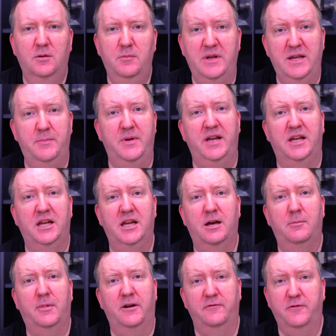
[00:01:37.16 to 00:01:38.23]
me picking
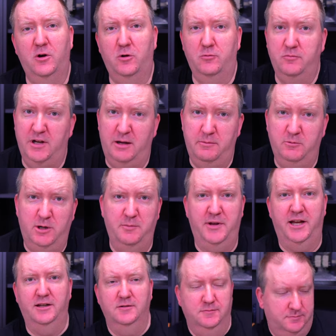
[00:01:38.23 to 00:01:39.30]
up my phone. I'll be right
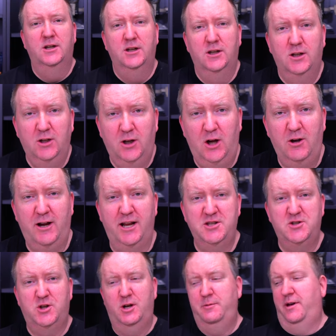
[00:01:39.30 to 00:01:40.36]
back. All right,
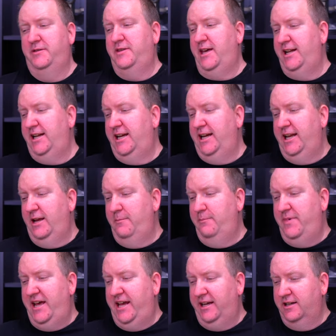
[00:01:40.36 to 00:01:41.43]
sorry about that. I am
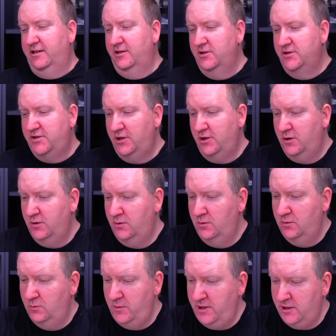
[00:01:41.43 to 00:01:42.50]
back. So
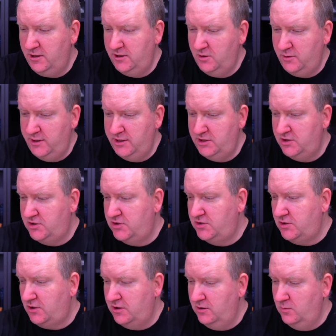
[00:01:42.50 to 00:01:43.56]
we are going to
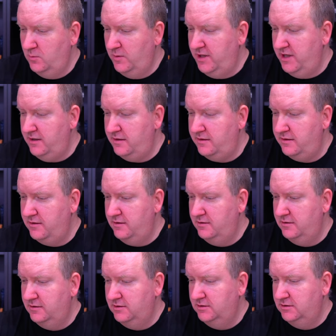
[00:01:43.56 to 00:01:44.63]
start with,
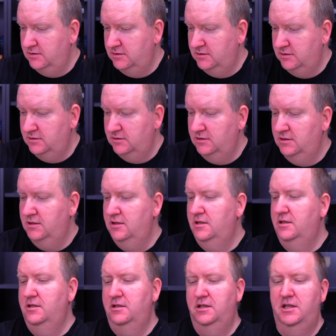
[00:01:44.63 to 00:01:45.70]

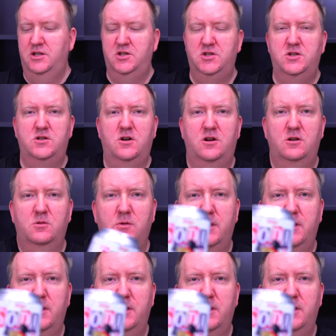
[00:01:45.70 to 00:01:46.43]
let's start